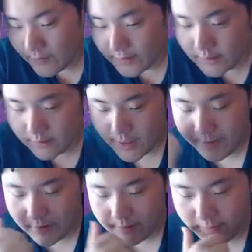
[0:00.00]
So my
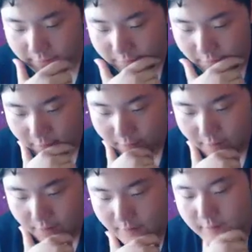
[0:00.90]
opponent's playing very
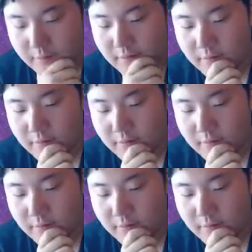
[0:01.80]
well here.